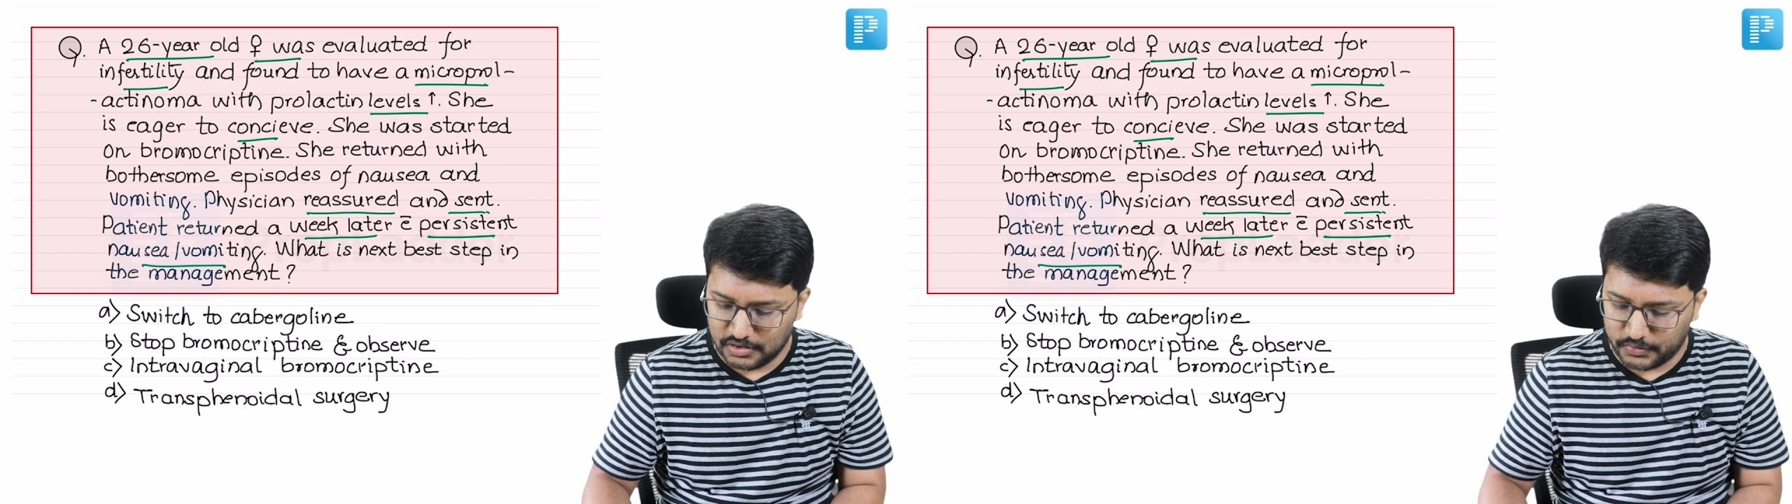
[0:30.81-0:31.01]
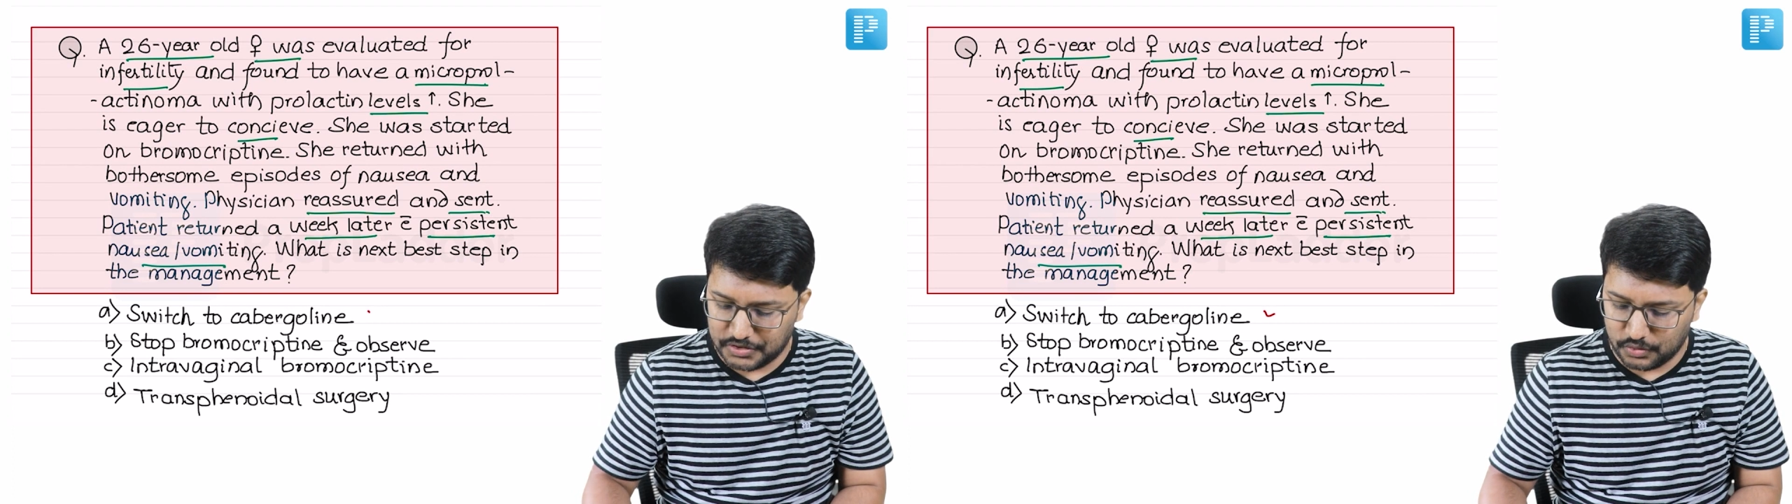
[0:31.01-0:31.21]

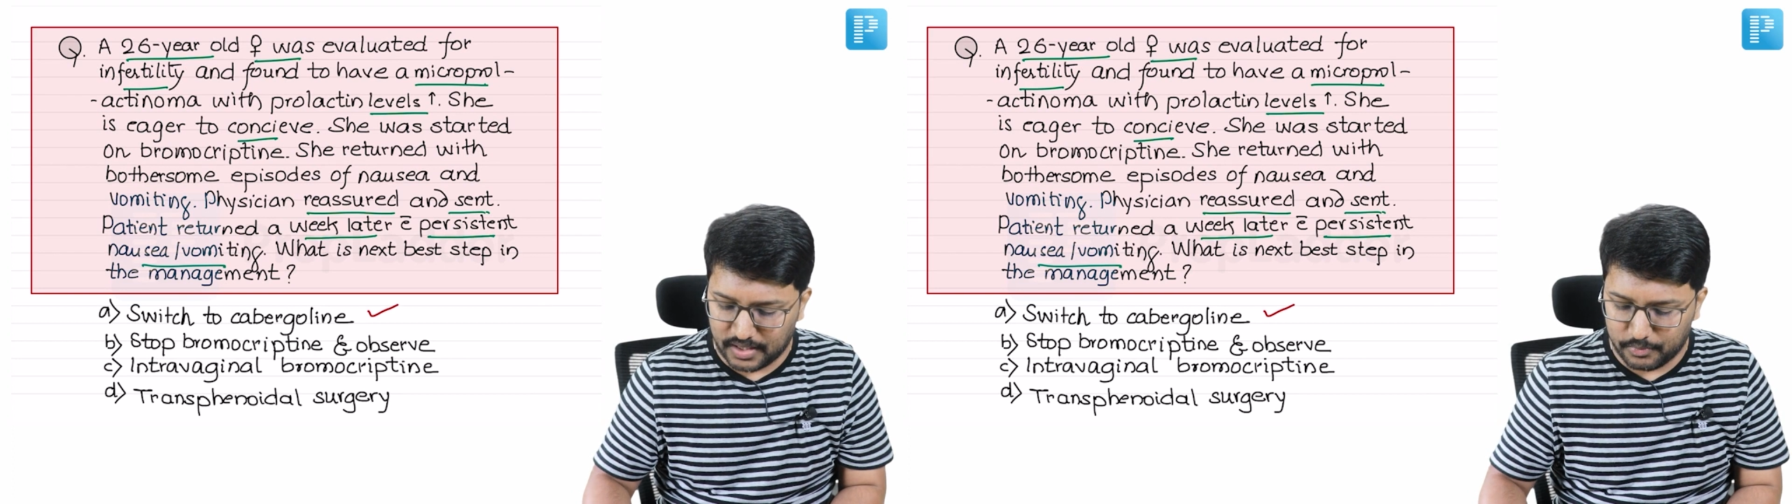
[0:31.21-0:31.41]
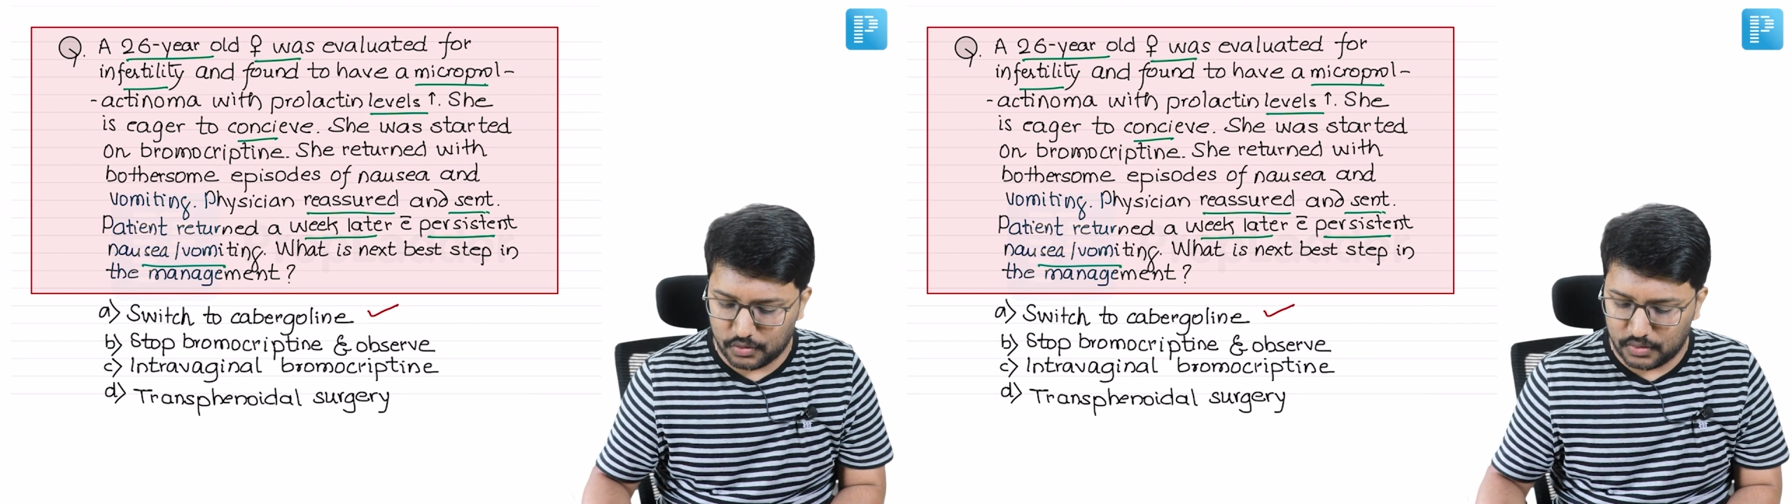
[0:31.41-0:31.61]
Switch to
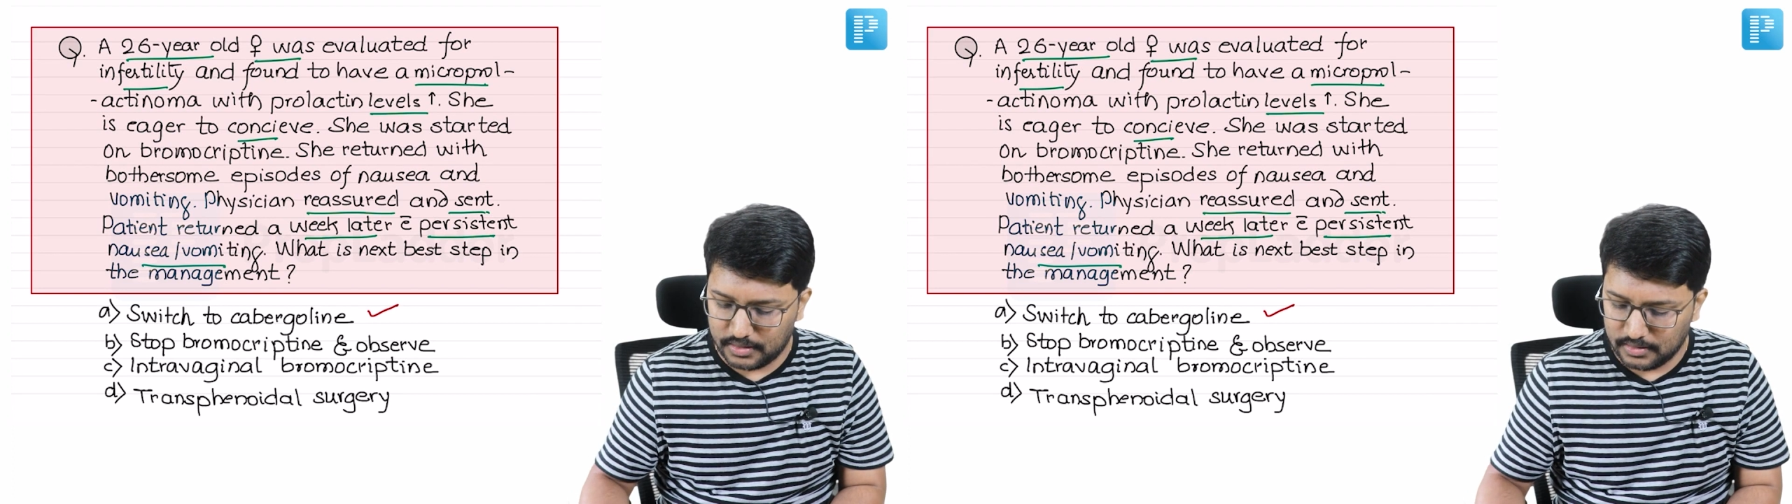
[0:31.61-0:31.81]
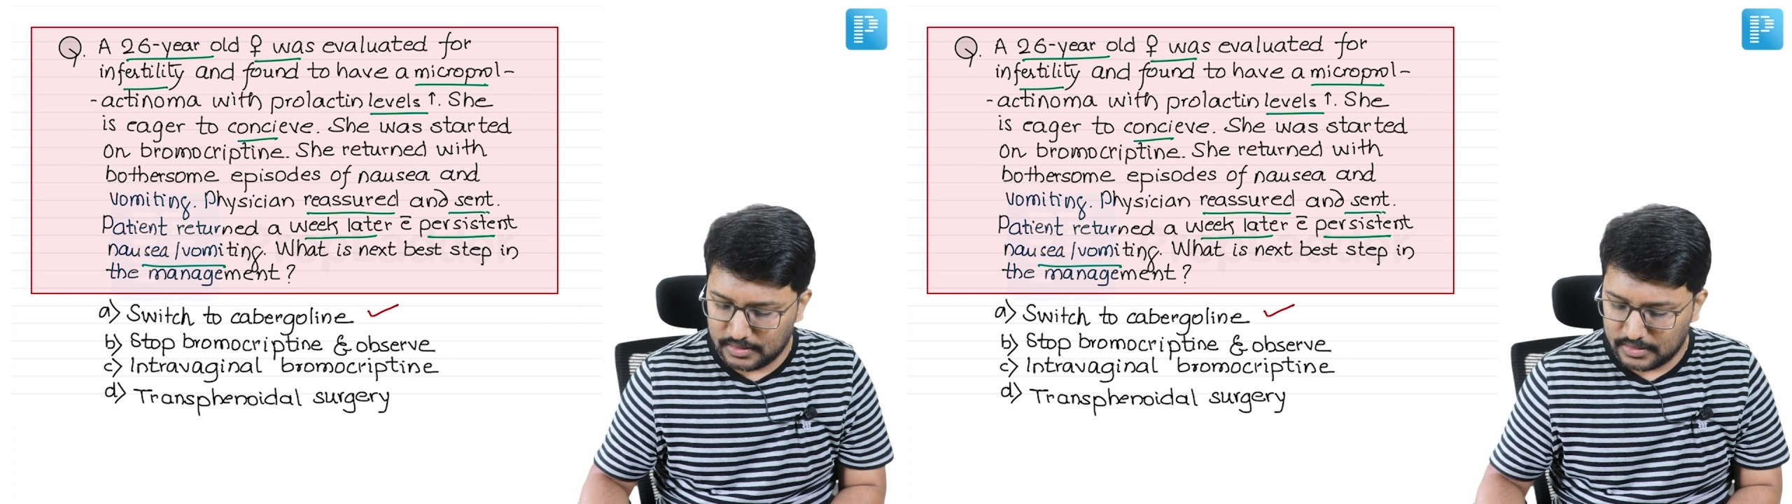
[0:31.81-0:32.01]

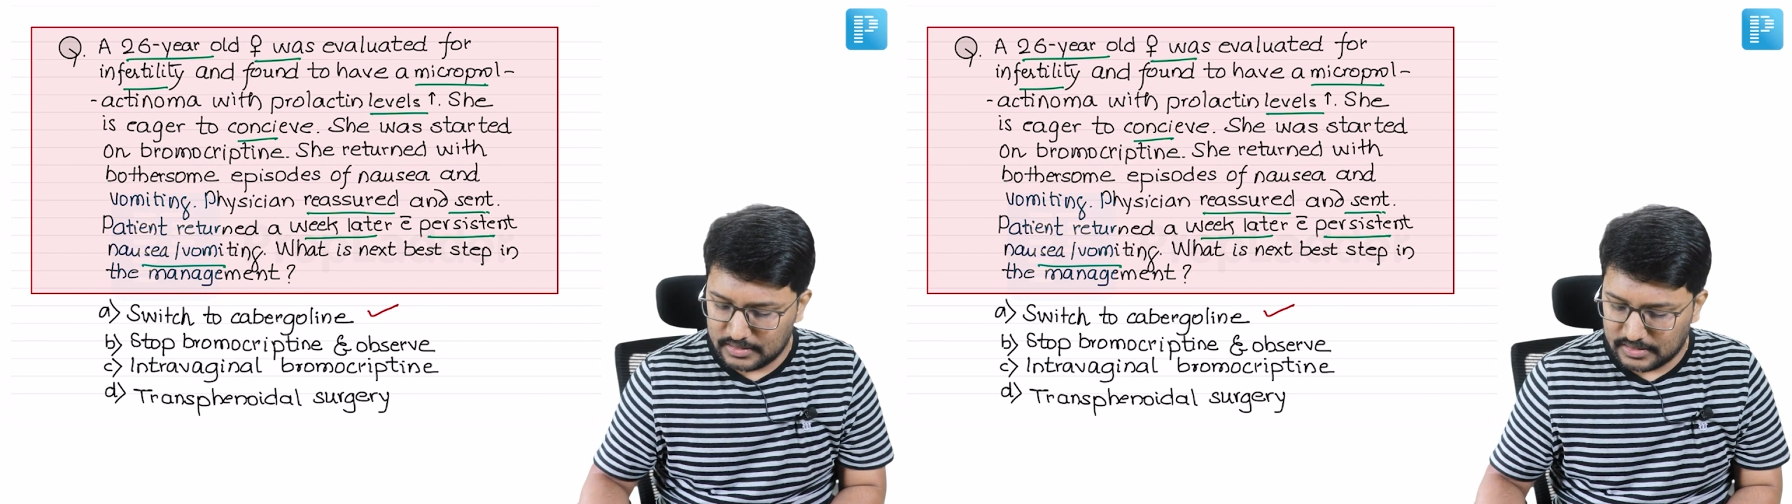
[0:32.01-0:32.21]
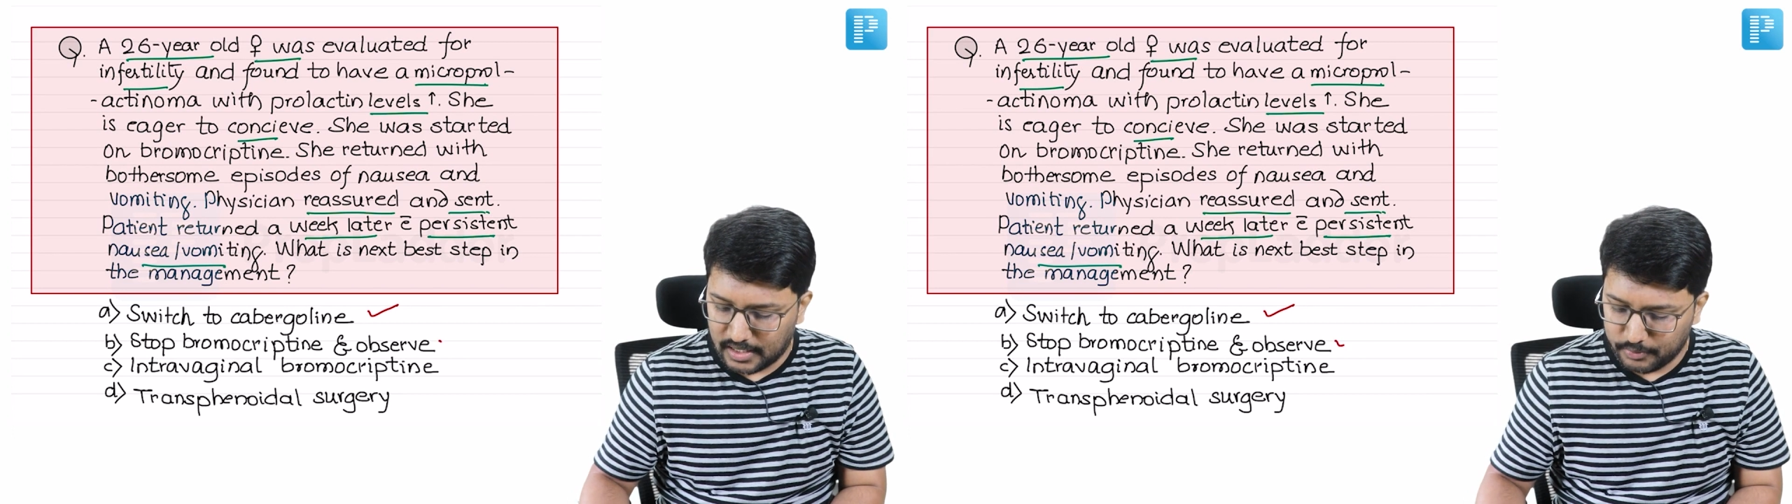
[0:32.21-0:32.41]
cabergoline.
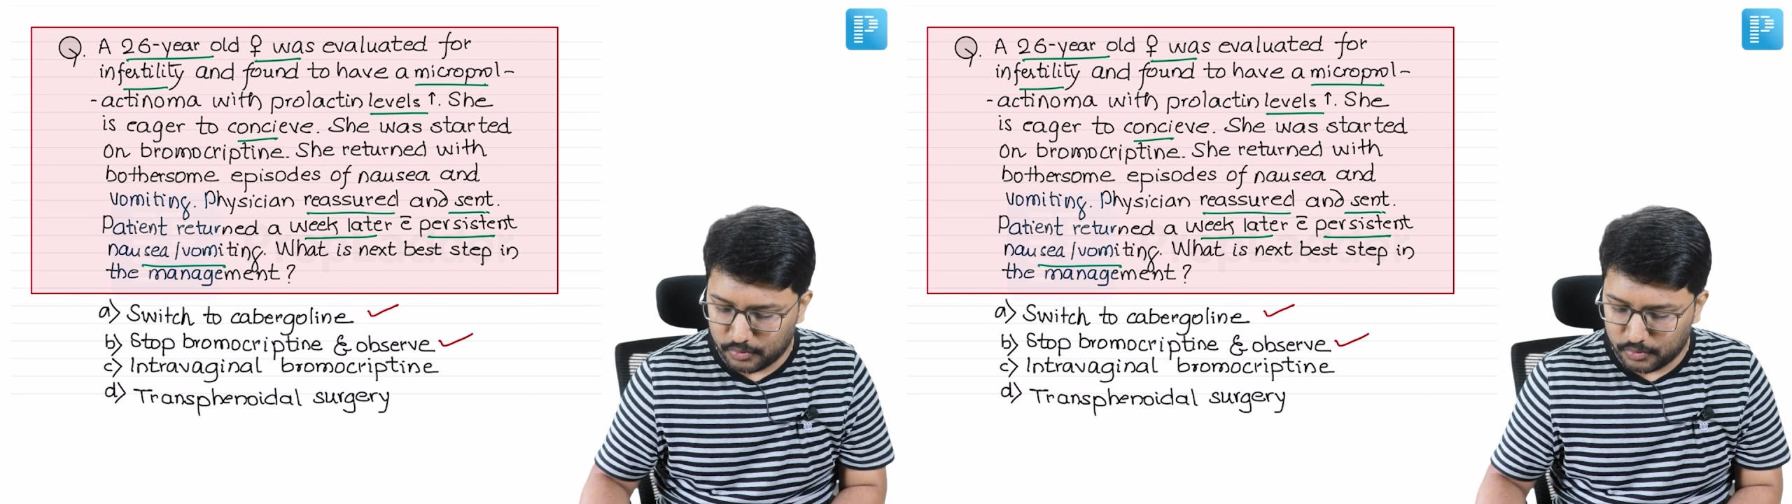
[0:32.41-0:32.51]
Start